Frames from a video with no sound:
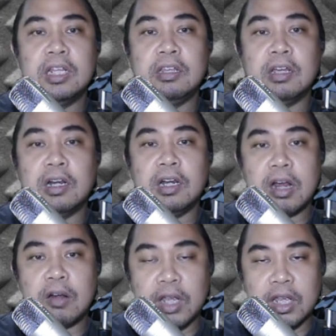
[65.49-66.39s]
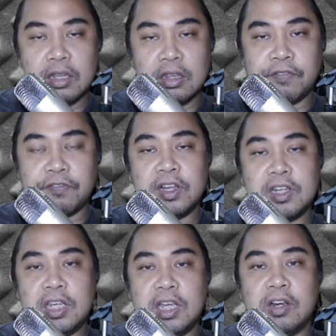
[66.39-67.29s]
The glaring
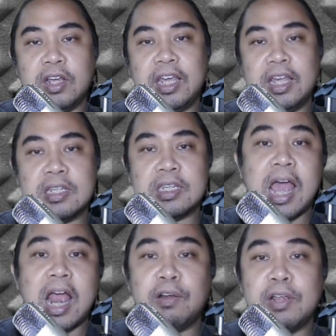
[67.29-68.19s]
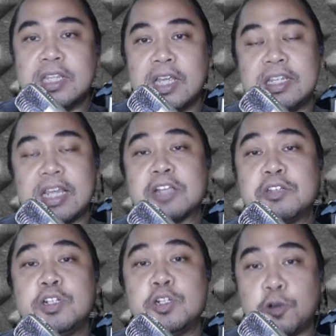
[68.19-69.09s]
difference here is Iris has
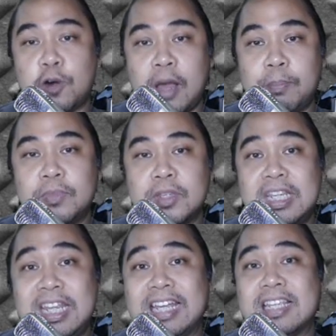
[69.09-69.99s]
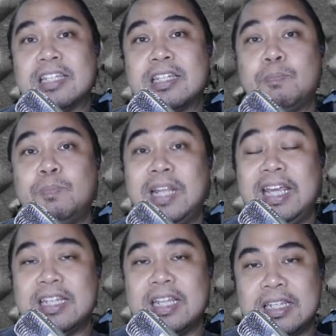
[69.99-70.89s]
actually dropped six
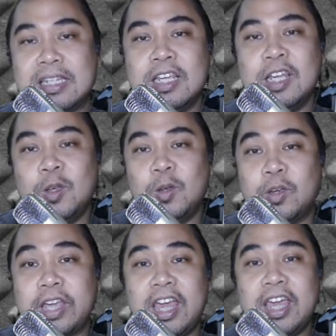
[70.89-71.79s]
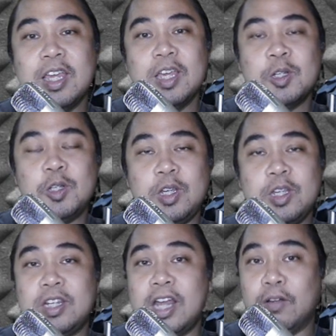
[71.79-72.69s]
places. Okay,
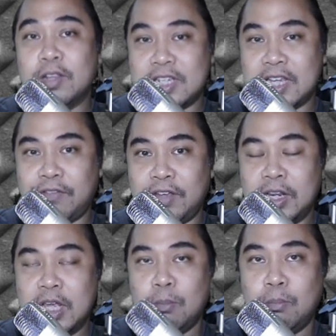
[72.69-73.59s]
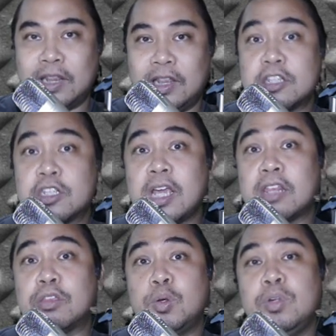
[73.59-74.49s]
she's now at seven. But let's get
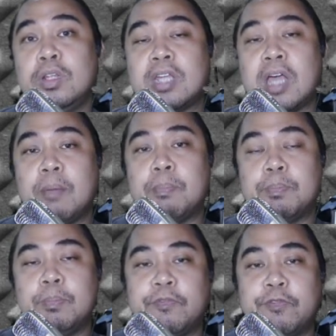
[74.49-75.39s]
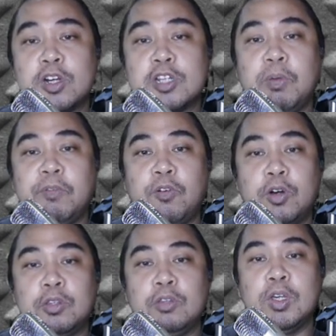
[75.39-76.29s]
through the top first before
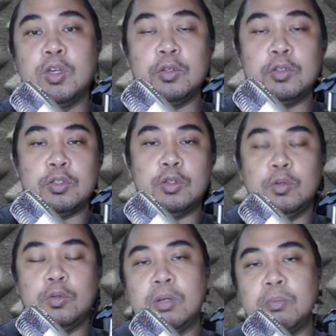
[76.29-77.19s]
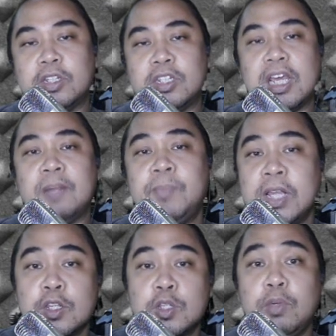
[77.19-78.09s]
we go to number 10.
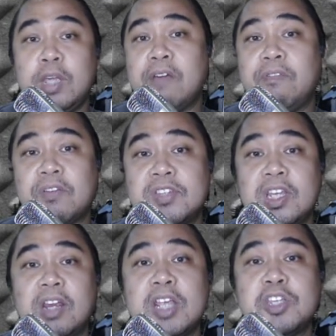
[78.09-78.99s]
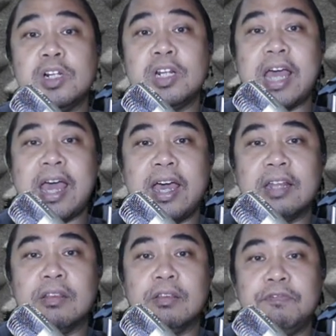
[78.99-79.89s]
So we have FC Rachel
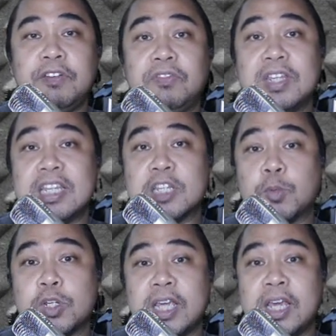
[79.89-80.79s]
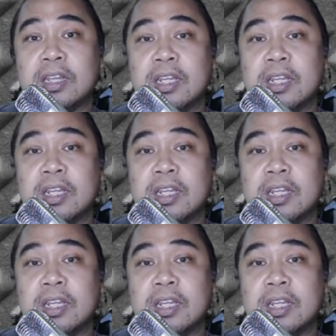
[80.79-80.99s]
at 56%.